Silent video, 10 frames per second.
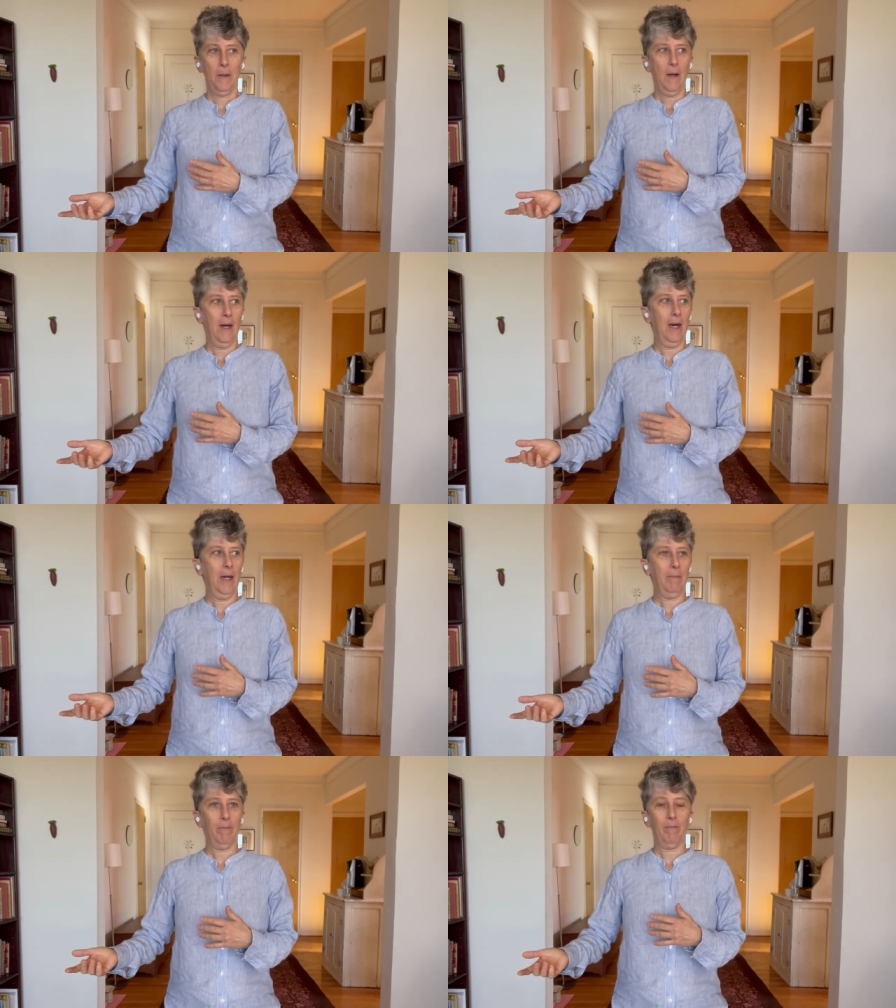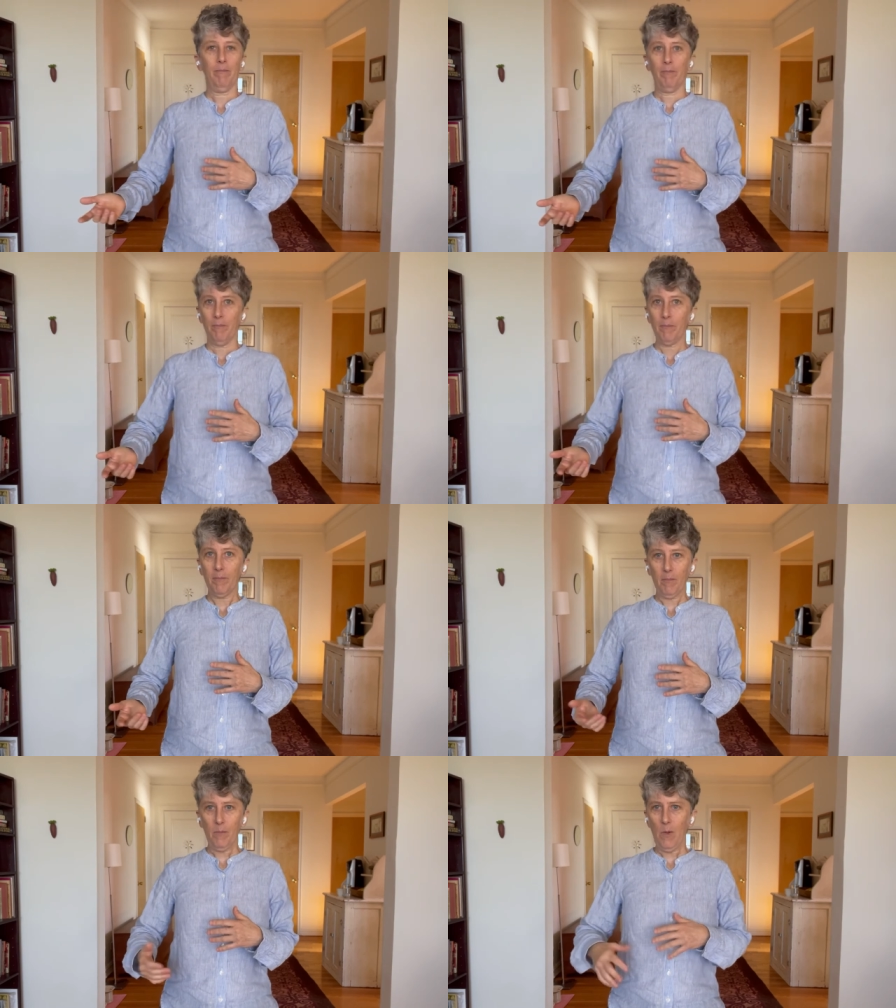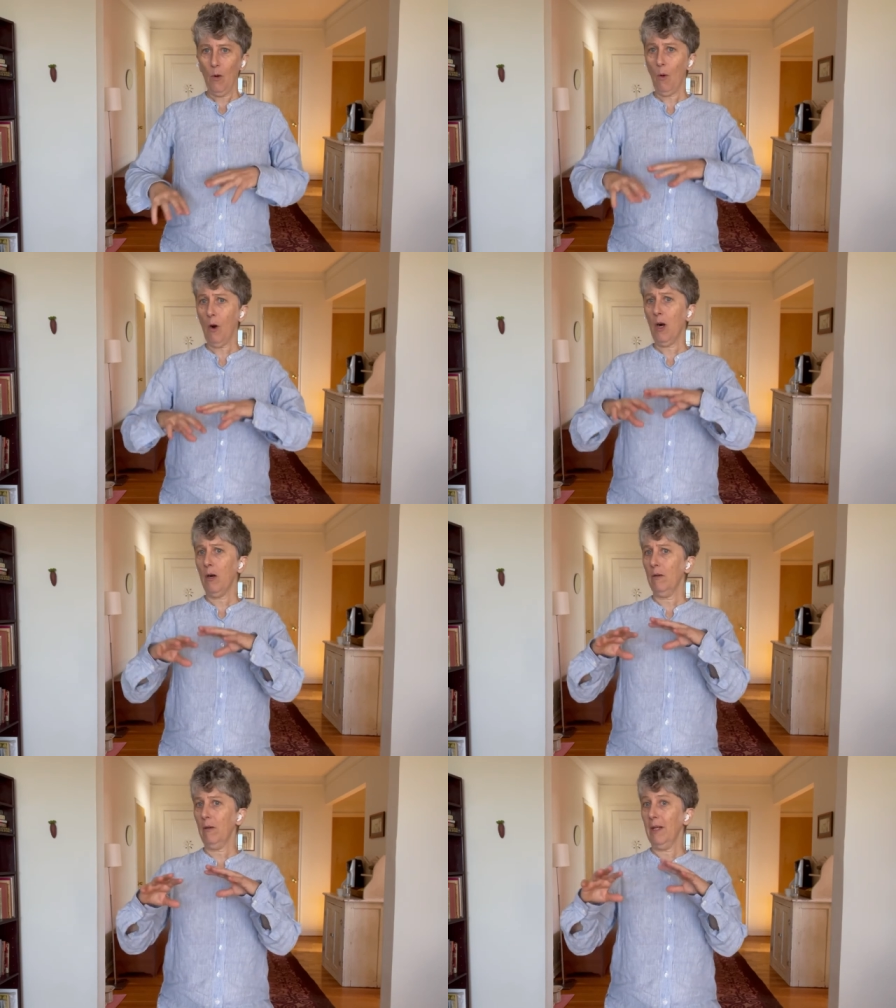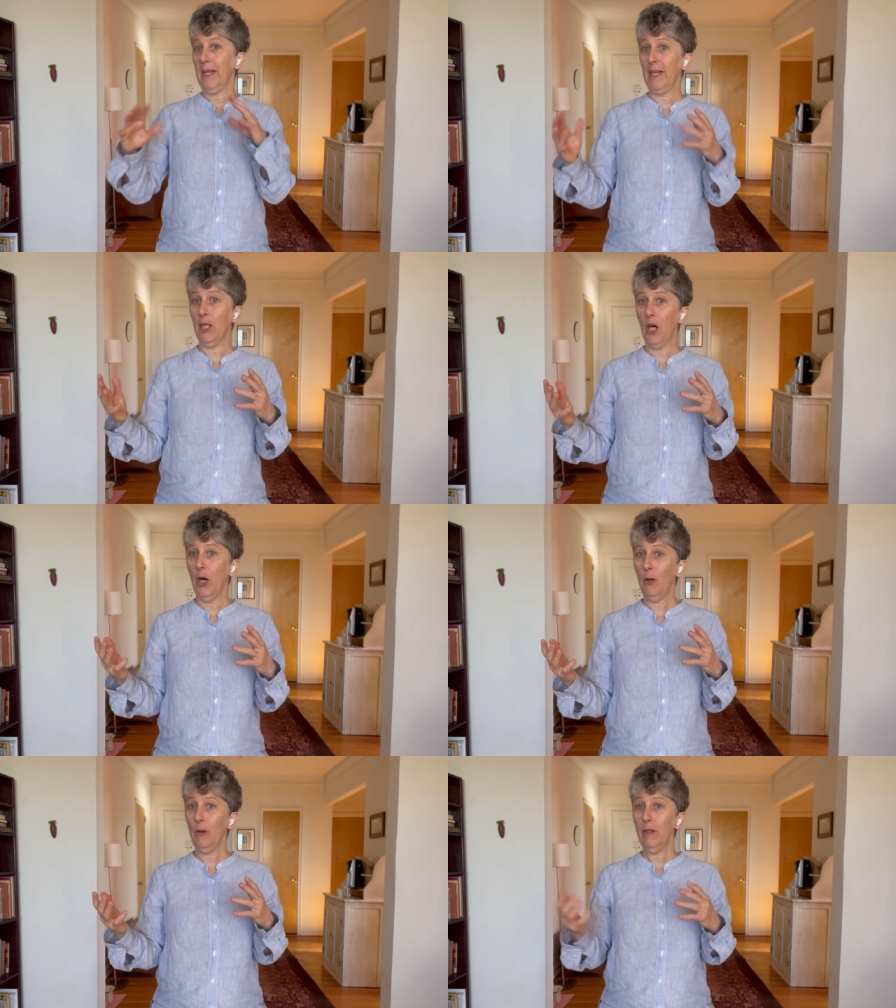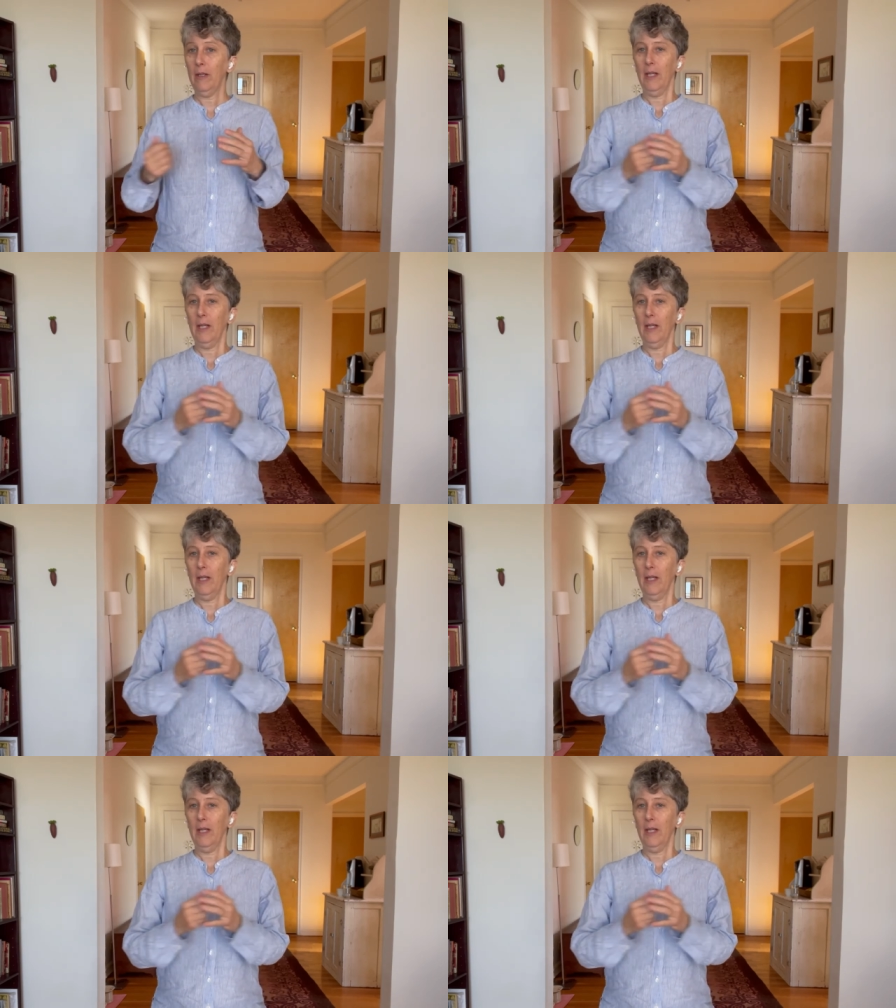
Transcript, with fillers: um, or let it go.